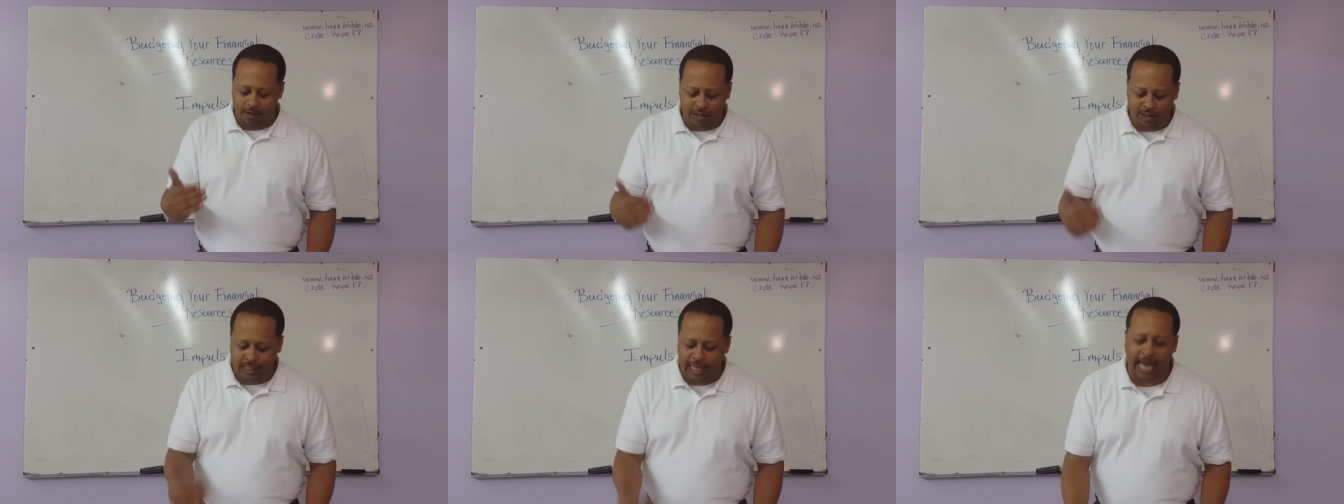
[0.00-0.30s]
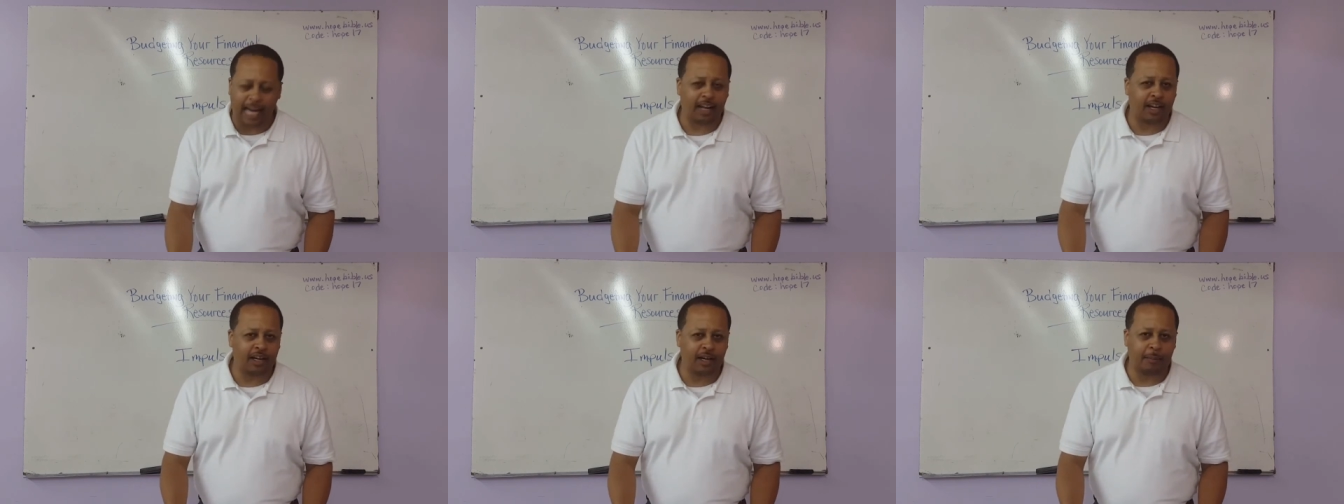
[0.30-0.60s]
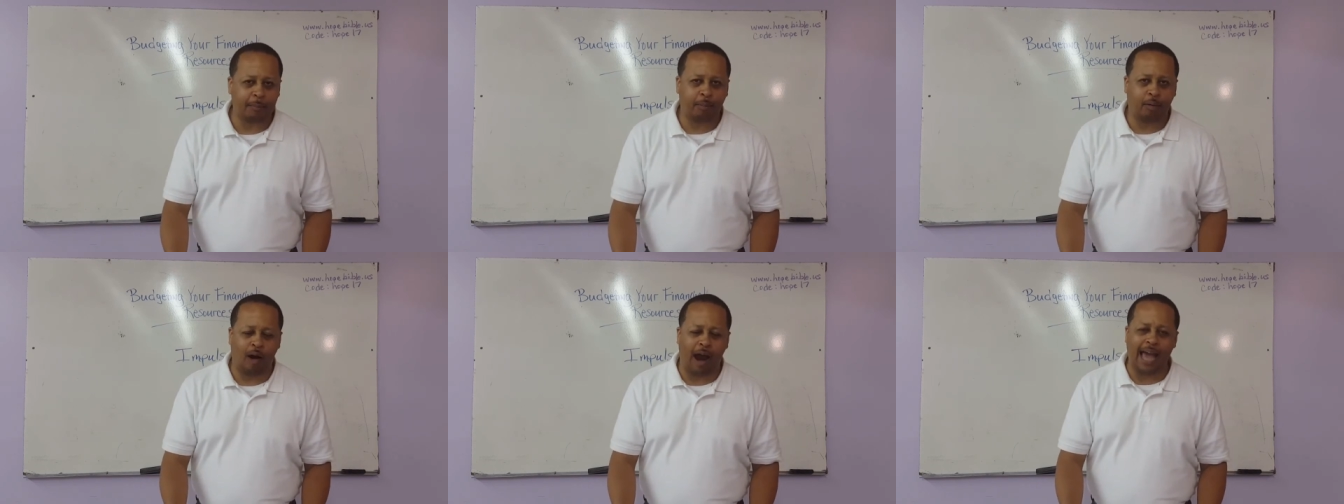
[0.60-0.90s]
It's not a
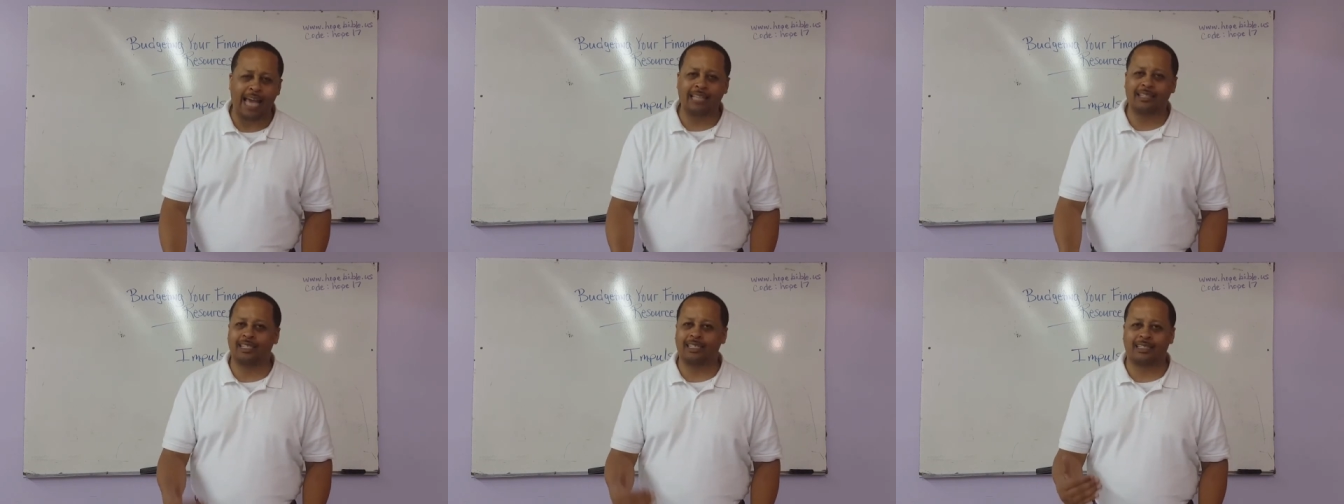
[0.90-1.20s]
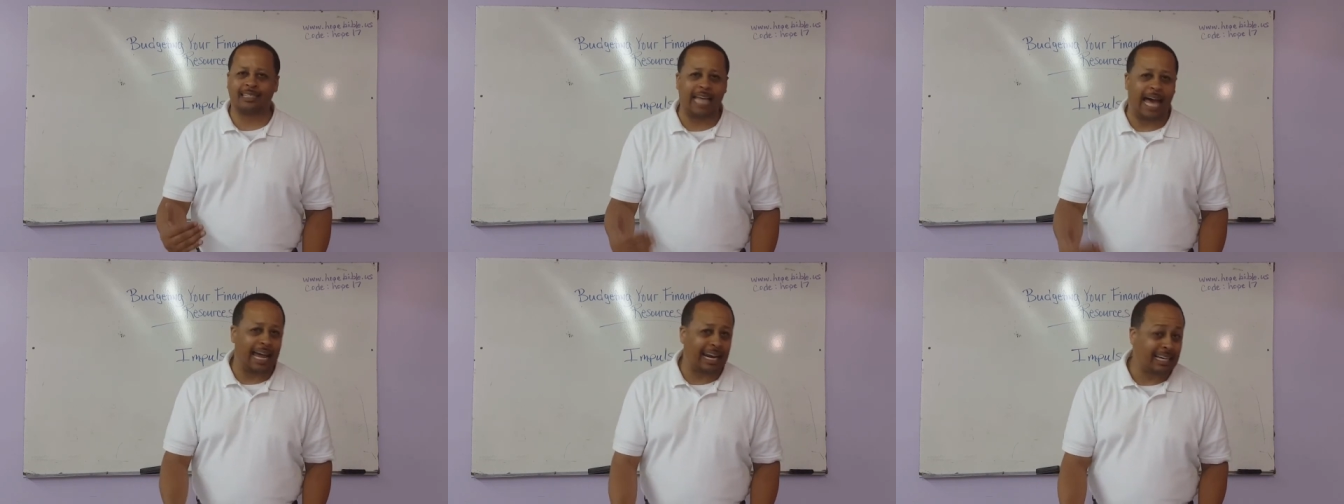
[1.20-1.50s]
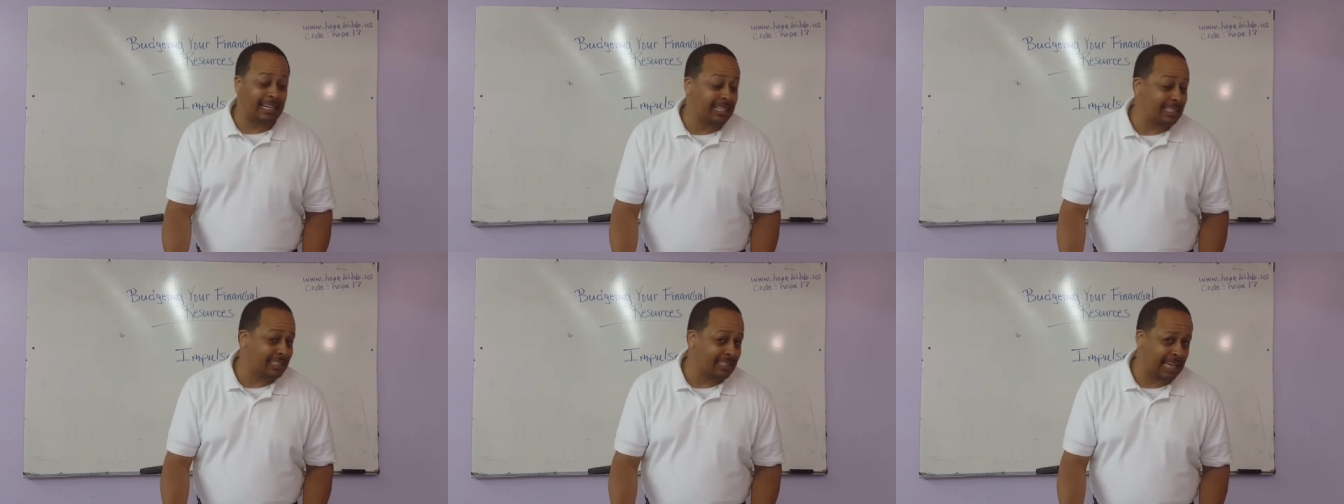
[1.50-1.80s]
good price, it's not a
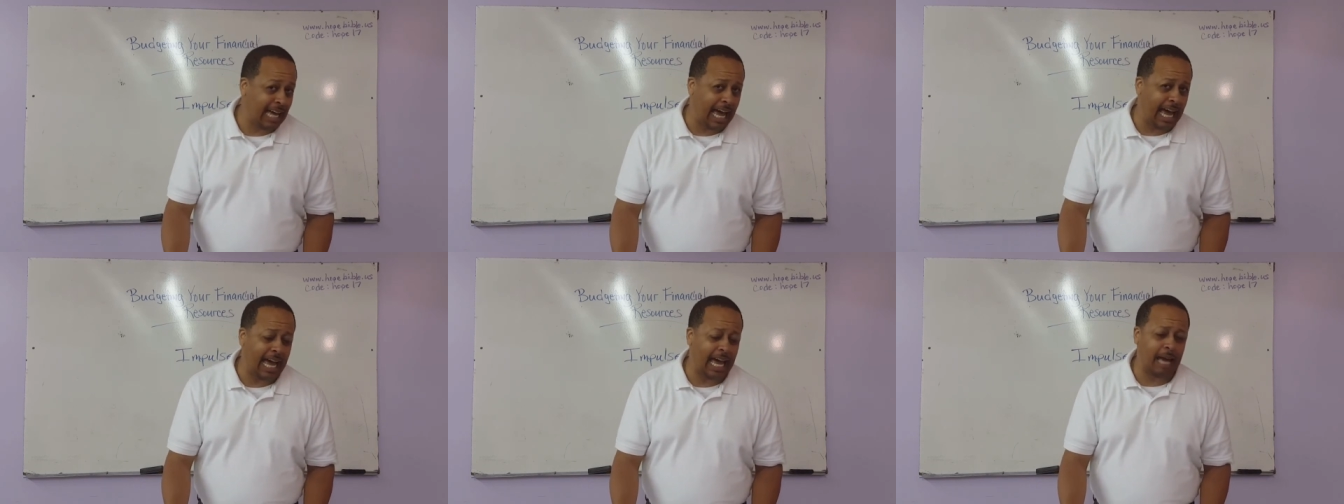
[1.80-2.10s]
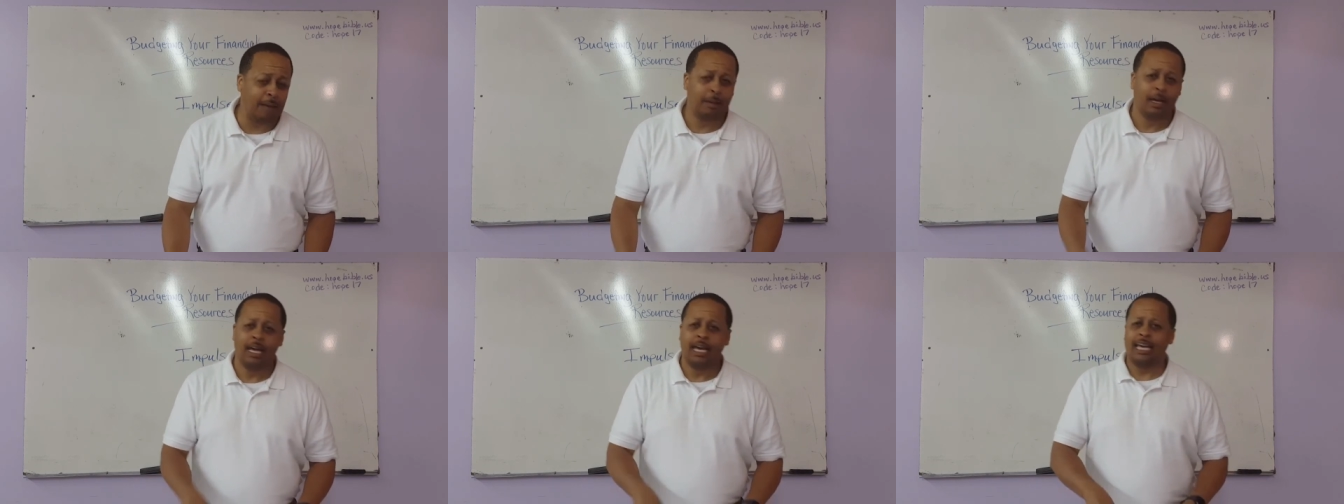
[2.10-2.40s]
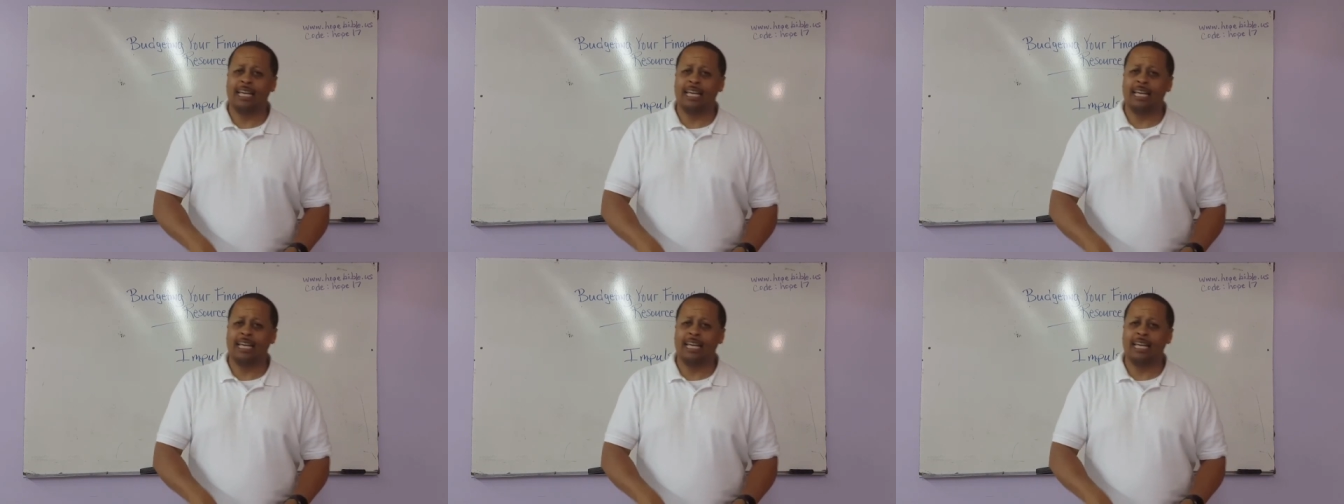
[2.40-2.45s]
good time,